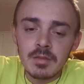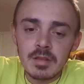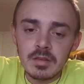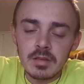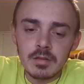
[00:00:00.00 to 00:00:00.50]

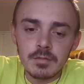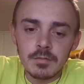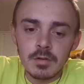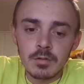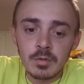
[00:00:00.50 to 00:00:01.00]
They
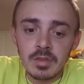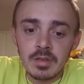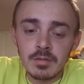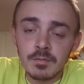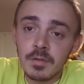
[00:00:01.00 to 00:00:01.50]
live
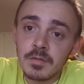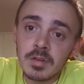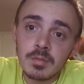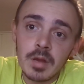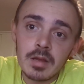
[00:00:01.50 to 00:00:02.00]
within
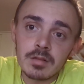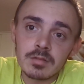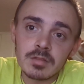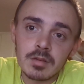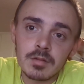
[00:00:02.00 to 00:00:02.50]
15
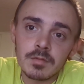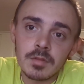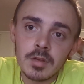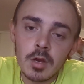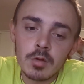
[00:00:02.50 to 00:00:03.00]
miles of
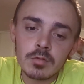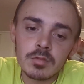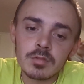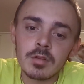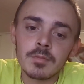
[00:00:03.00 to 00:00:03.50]
the
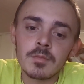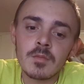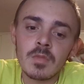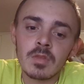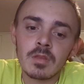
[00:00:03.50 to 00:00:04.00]
coast,
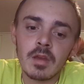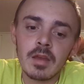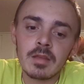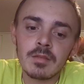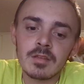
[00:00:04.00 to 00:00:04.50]

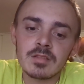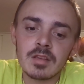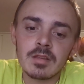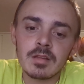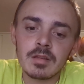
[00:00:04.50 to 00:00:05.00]
and they
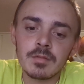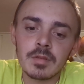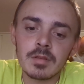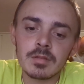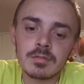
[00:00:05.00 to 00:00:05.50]
say they live
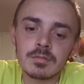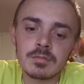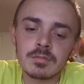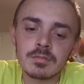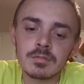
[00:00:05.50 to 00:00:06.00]

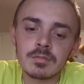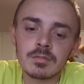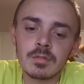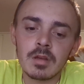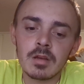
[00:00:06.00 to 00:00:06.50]
in
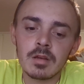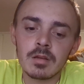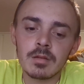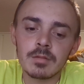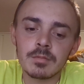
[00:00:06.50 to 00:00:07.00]

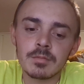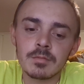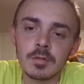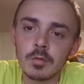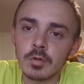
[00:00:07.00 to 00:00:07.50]
the
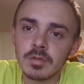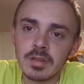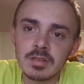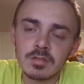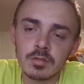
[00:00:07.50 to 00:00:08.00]

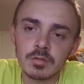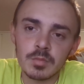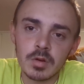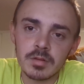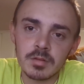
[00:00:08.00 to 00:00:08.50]
northeastern
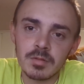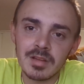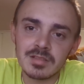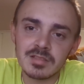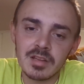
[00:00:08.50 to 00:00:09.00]
part of the
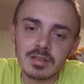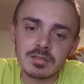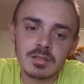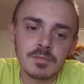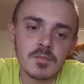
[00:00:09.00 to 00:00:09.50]
United
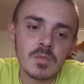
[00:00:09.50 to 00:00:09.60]
States.